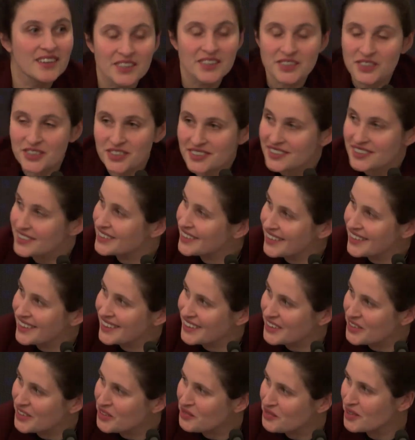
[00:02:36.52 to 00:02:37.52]
Certainly.
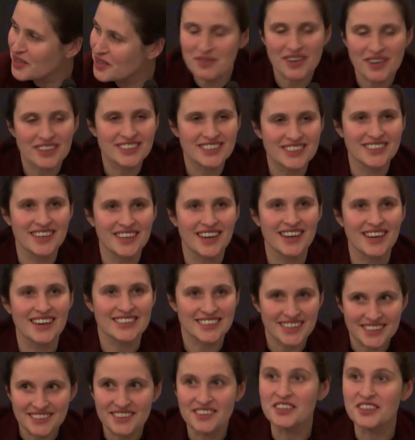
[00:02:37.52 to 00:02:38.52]
Thank you very much,
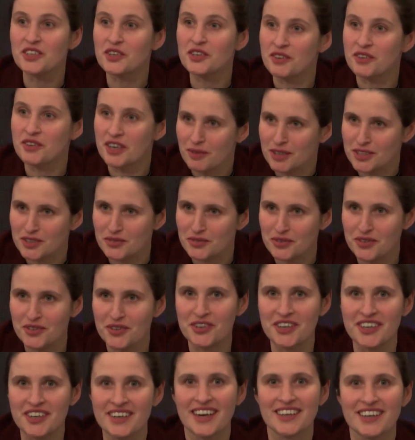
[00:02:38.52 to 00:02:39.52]
Aleksandra. Thank you very much for
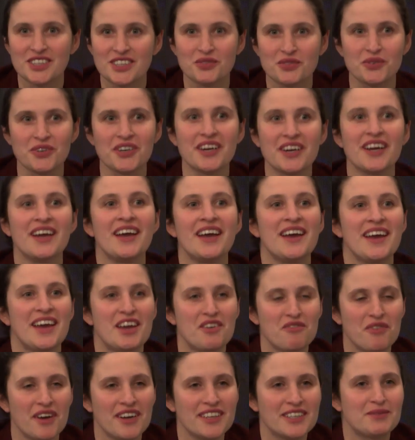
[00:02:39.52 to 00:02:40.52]
the organizers for
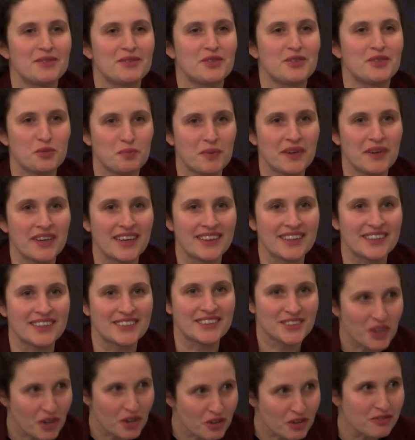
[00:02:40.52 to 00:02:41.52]
inviting me to speak at
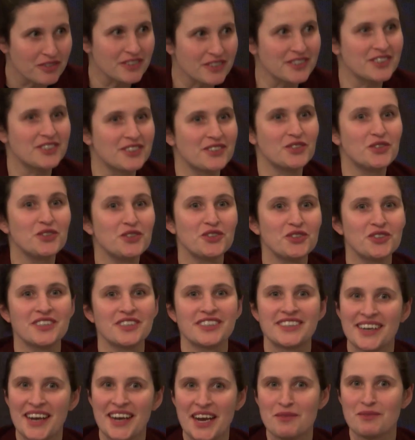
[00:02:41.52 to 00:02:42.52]
this conference. The usual
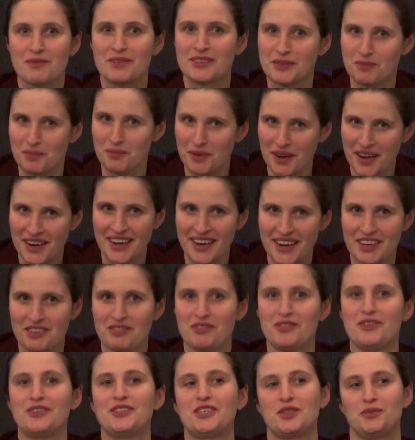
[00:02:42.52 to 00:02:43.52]
disclaimers apply. Any
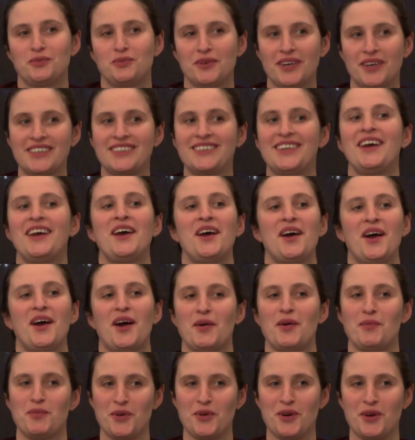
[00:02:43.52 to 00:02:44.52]
views expressed
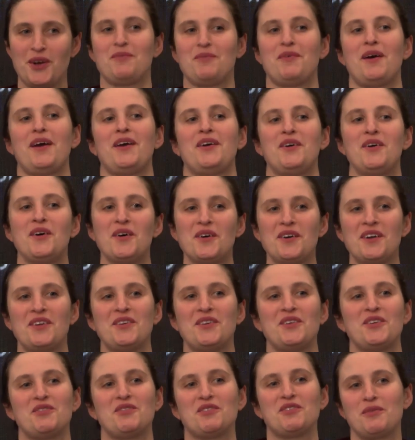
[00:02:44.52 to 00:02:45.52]
are purely my own
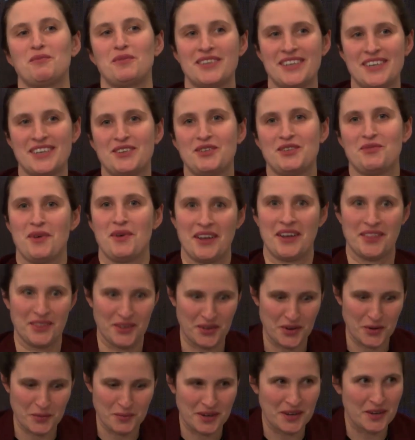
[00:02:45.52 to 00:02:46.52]
and do not represent or by
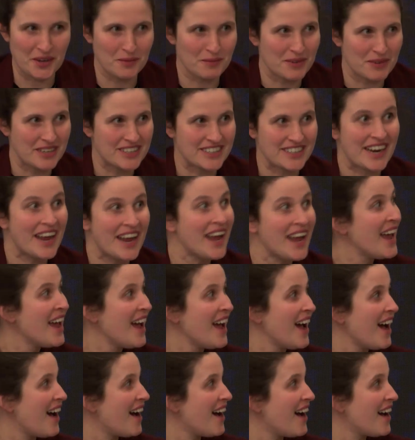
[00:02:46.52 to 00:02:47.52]
the European Commission.
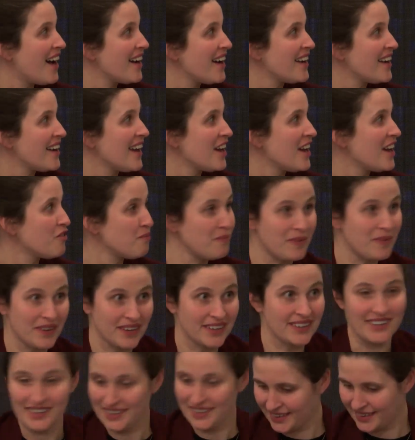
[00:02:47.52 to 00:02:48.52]
I have
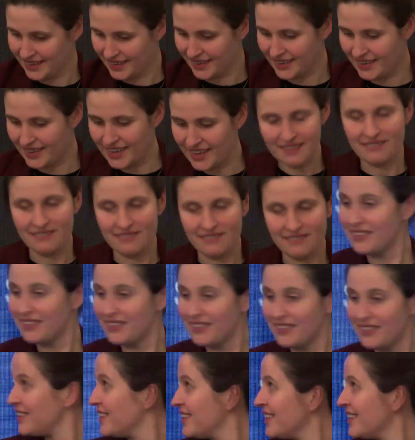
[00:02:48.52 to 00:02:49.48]
been given...